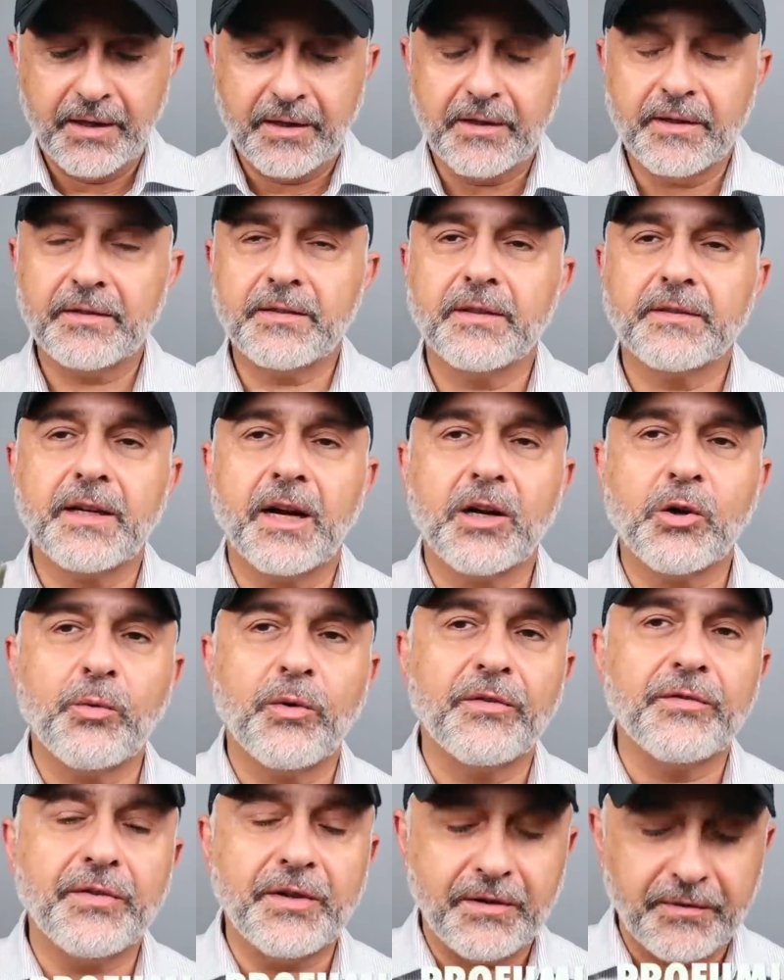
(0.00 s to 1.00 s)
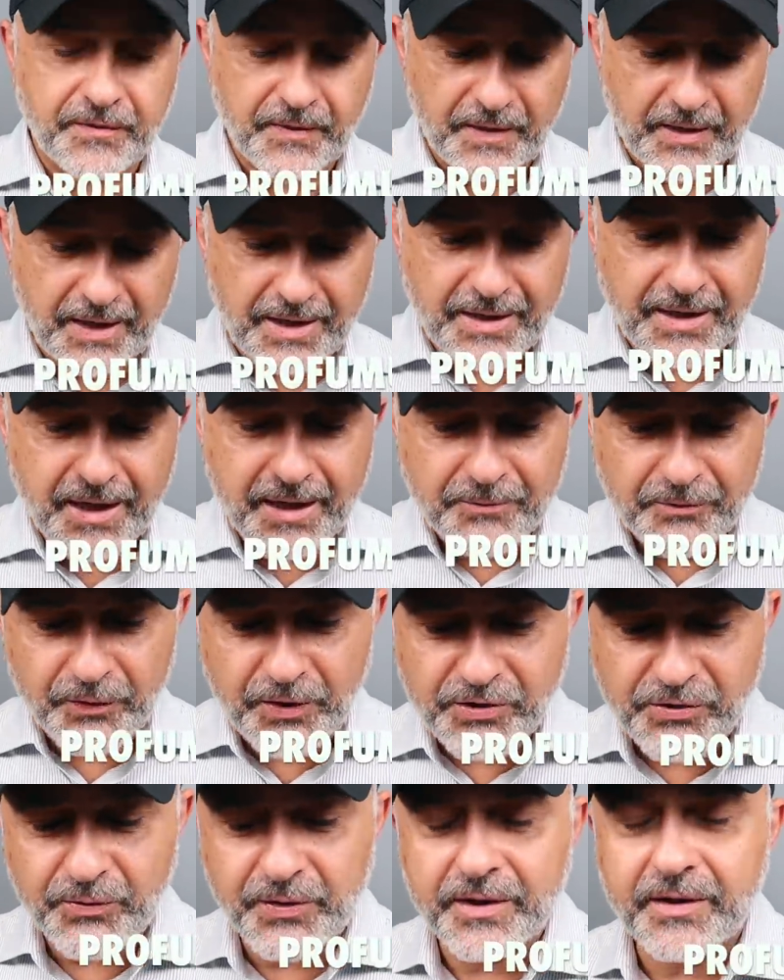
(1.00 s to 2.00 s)
This is Acqua Viva. And I am
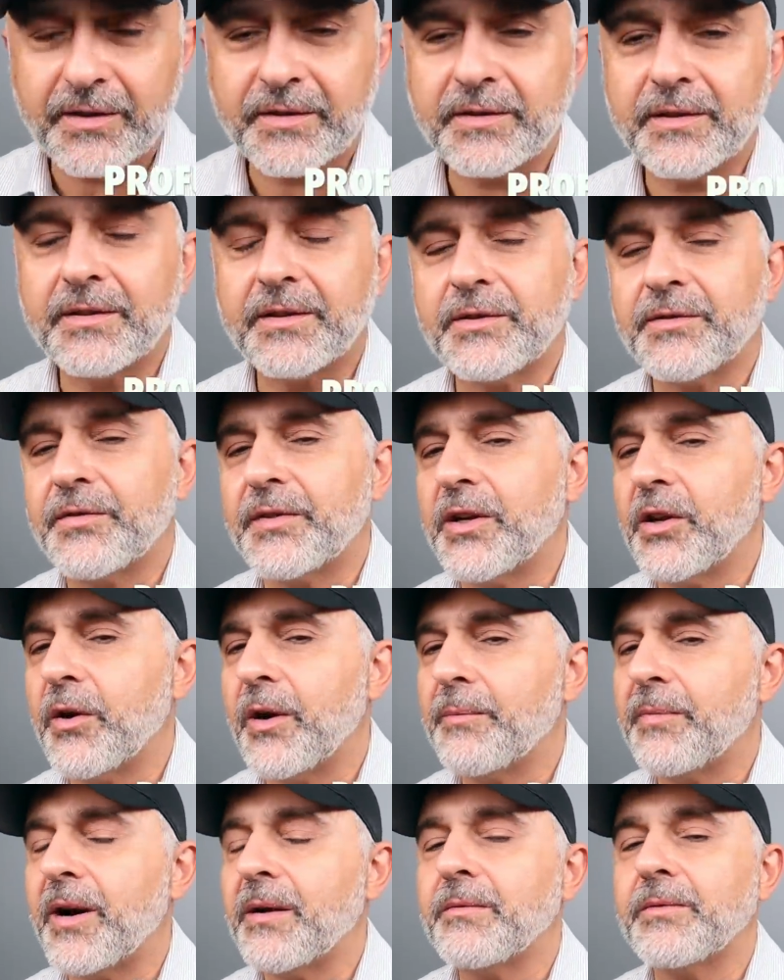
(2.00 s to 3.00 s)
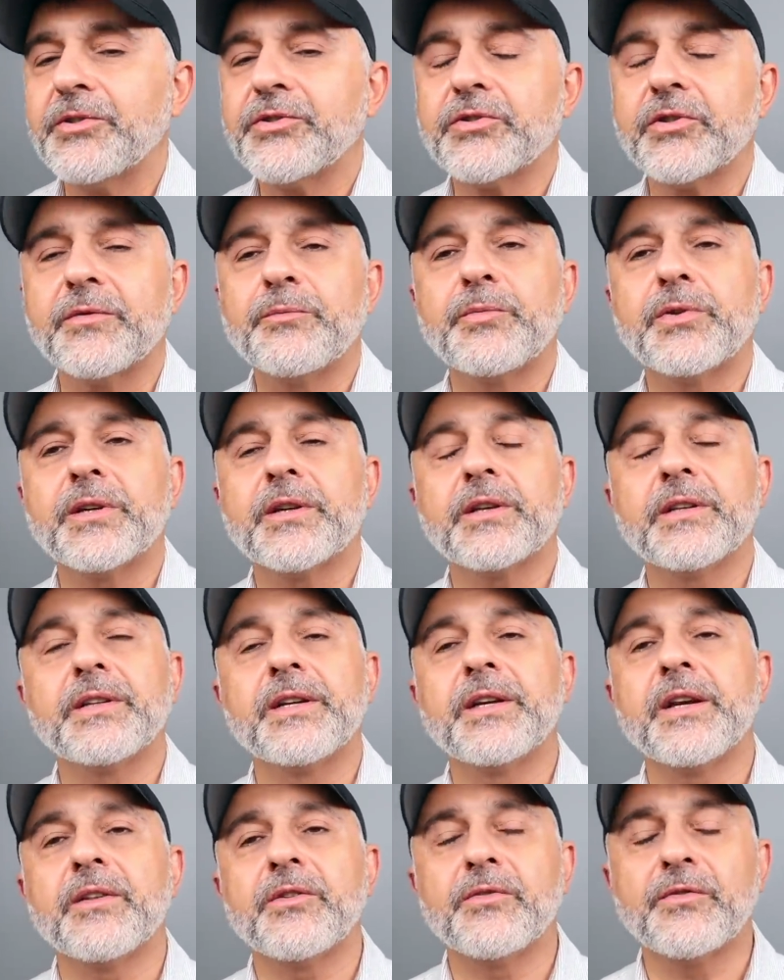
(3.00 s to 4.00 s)
featuring this in this video. I probably should have put it in
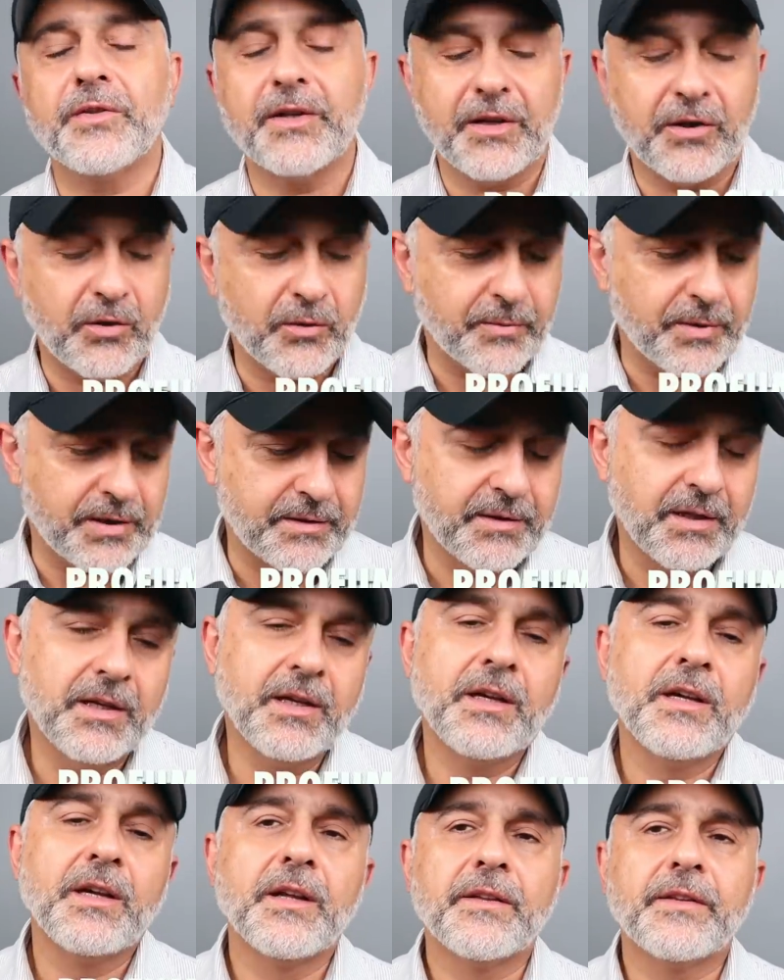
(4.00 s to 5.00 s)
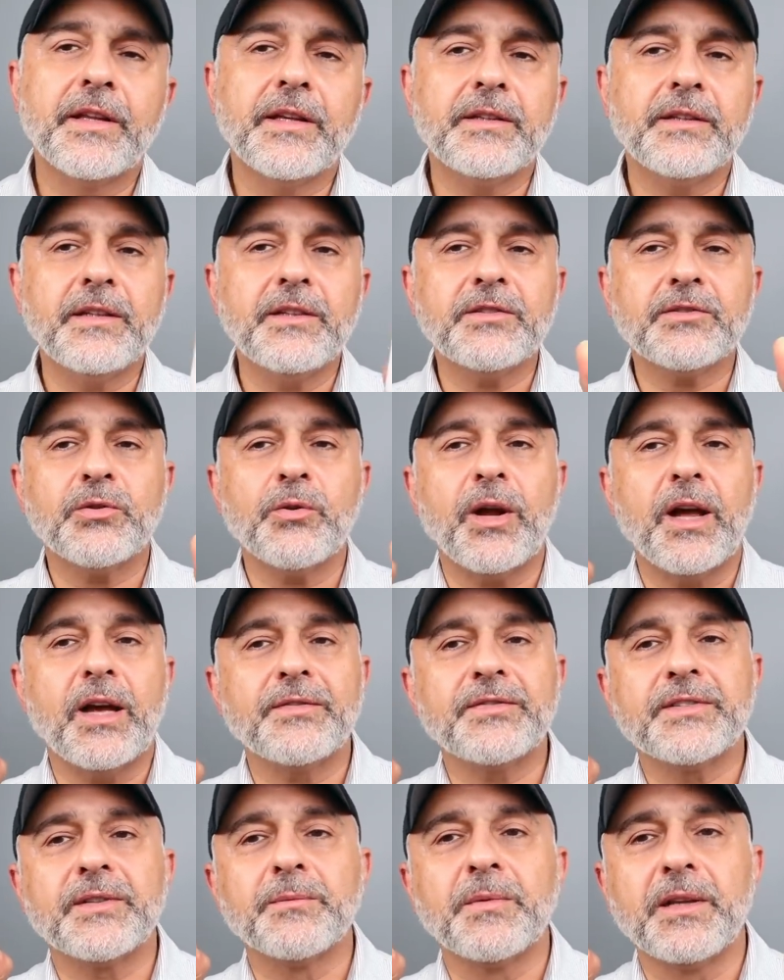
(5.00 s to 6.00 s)
another video, but they, these two
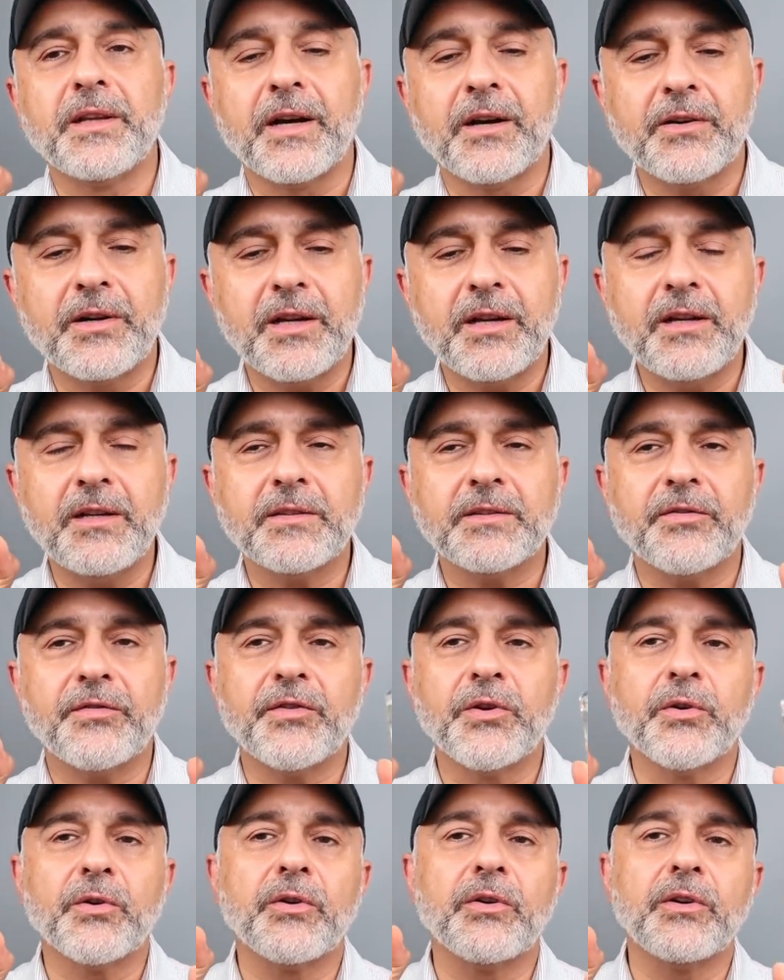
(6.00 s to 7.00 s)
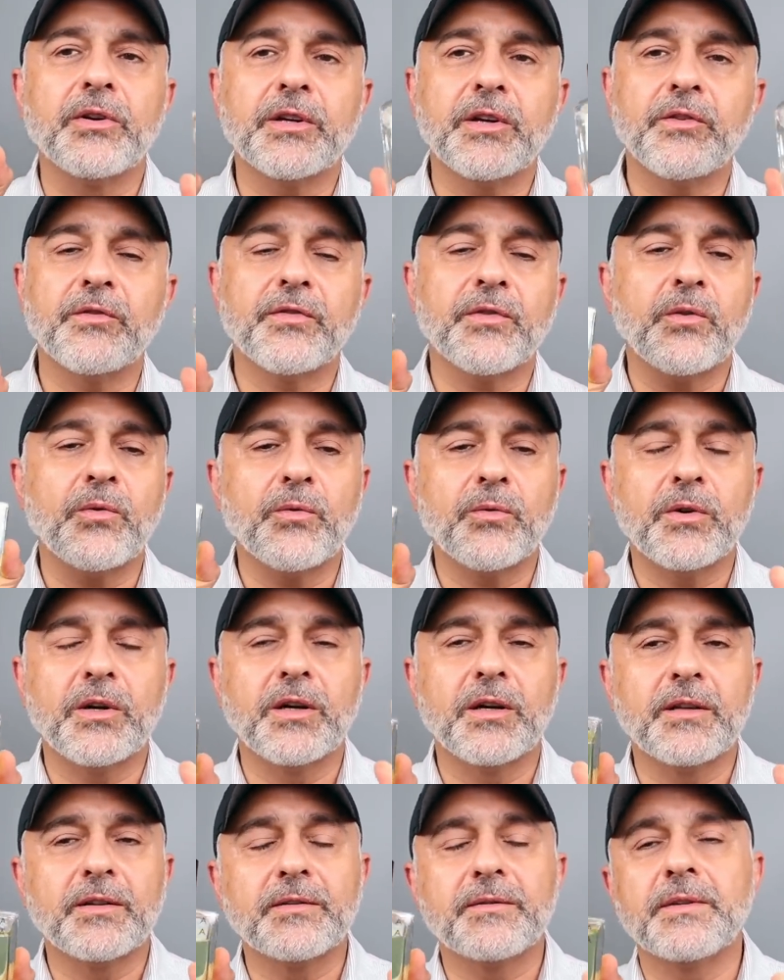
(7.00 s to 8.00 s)
have similarities. If you're looking for
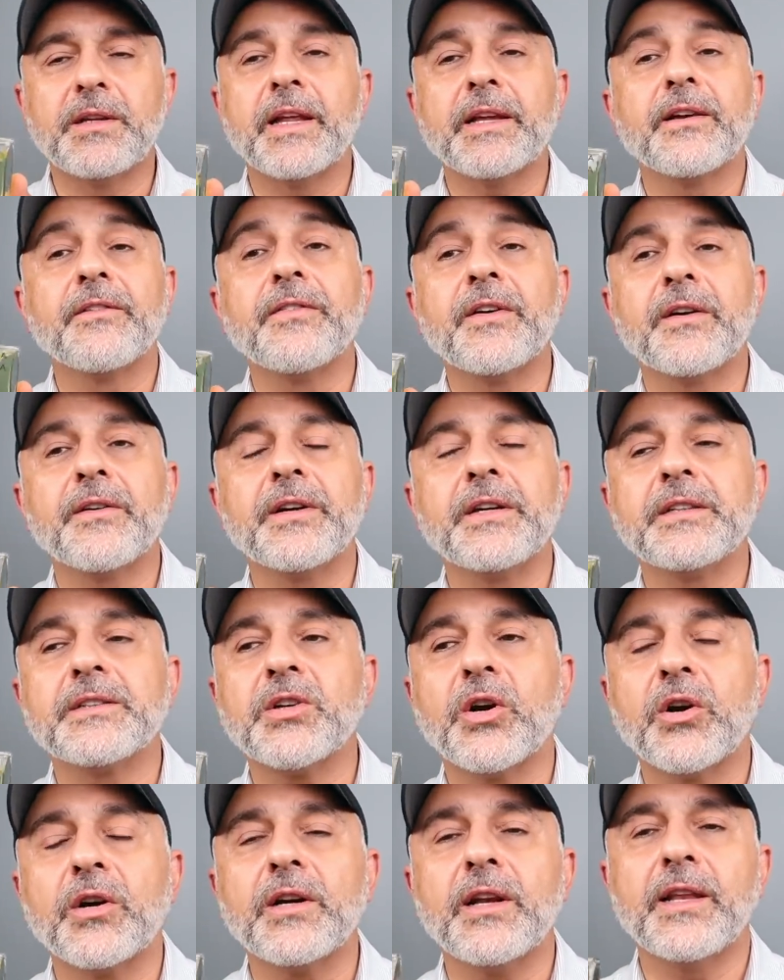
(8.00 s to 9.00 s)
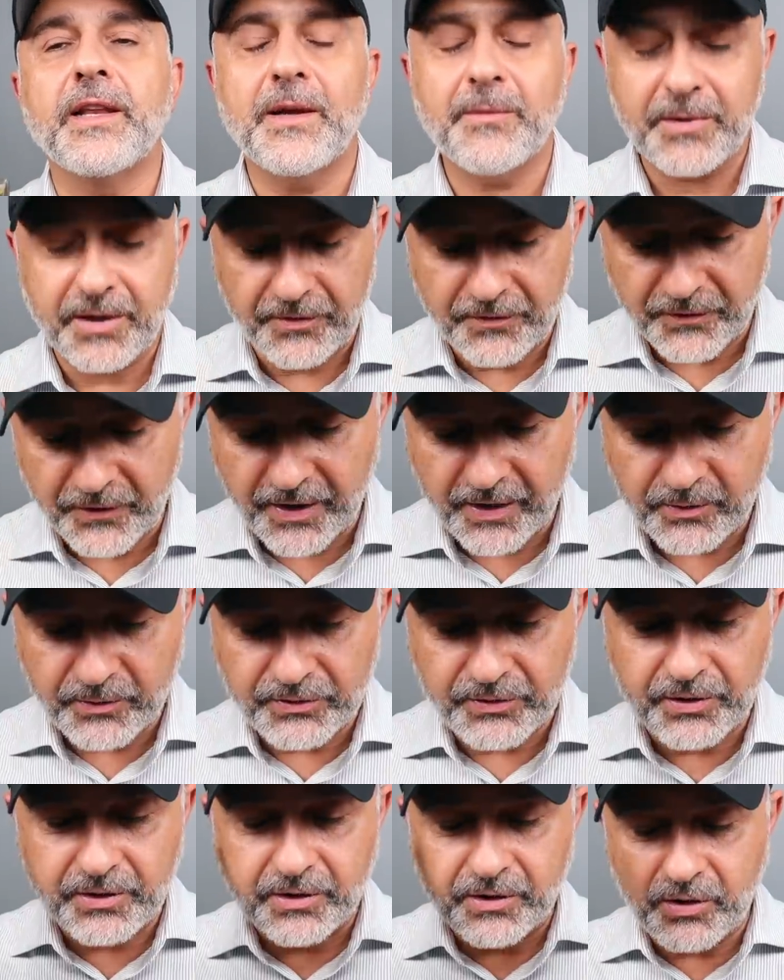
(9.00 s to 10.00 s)
uh, like a very tart lemony
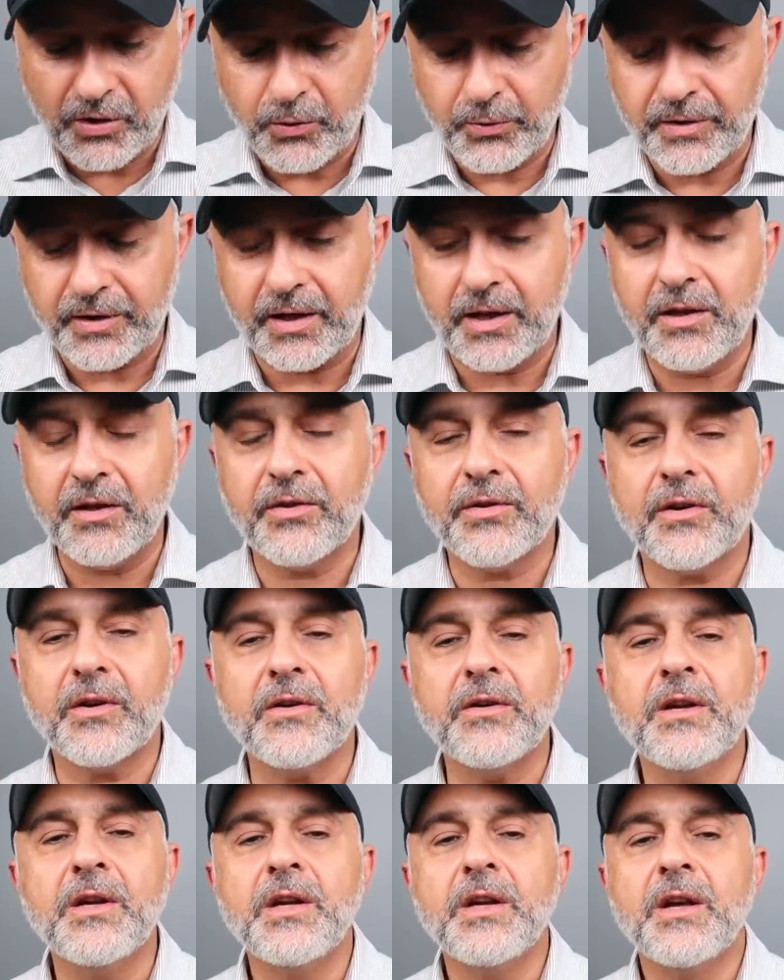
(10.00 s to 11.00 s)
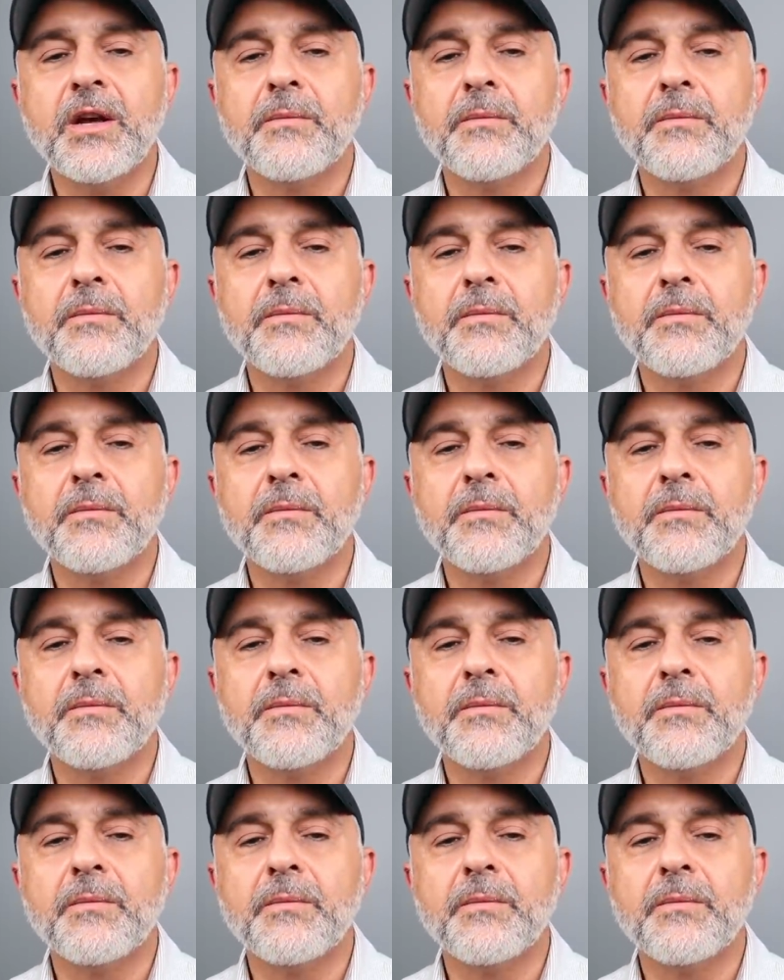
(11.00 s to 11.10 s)
fragrance, you can go with either.